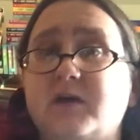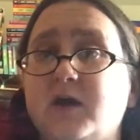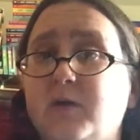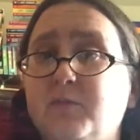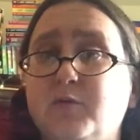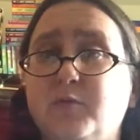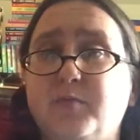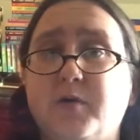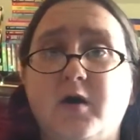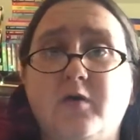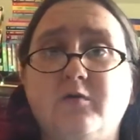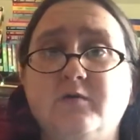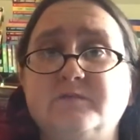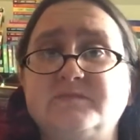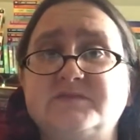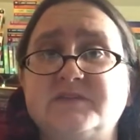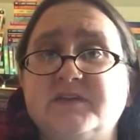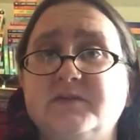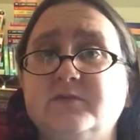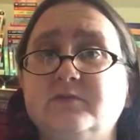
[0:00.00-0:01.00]
a couple
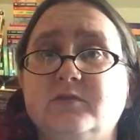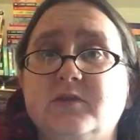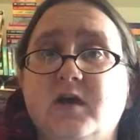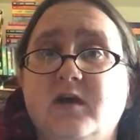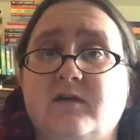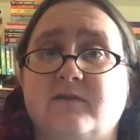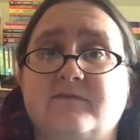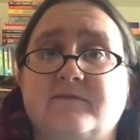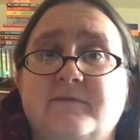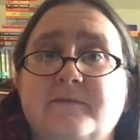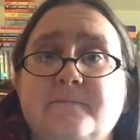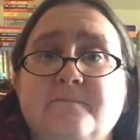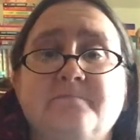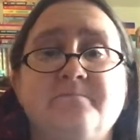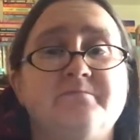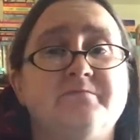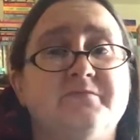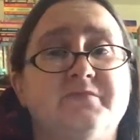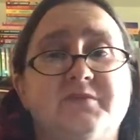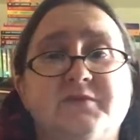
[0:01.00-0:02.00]
poems that you love.
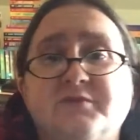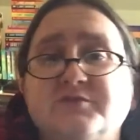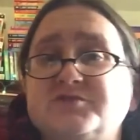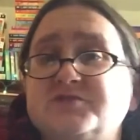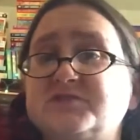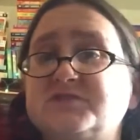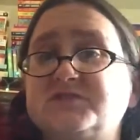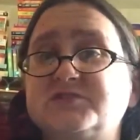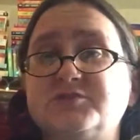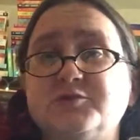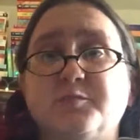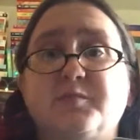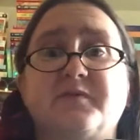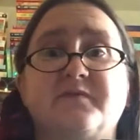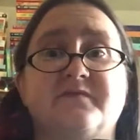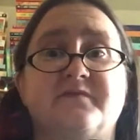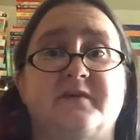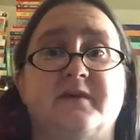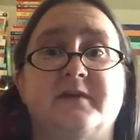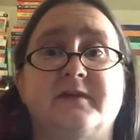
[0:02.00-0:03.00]
They're just super
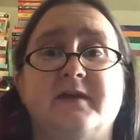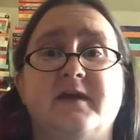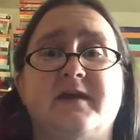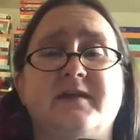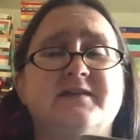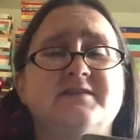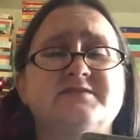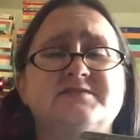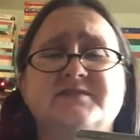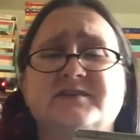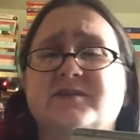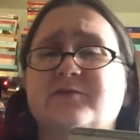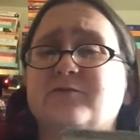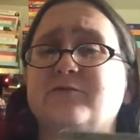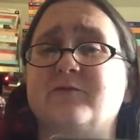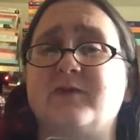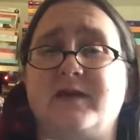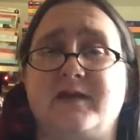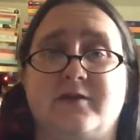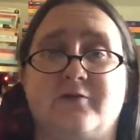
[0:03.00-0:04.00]
fun, and it's a
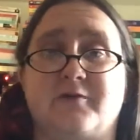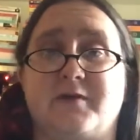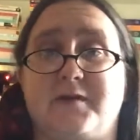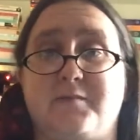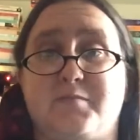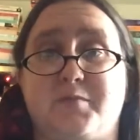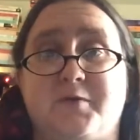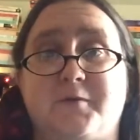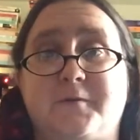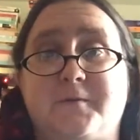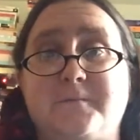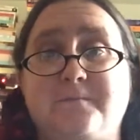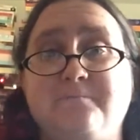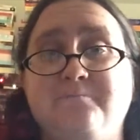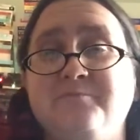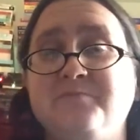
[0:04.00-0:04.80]
great, great book.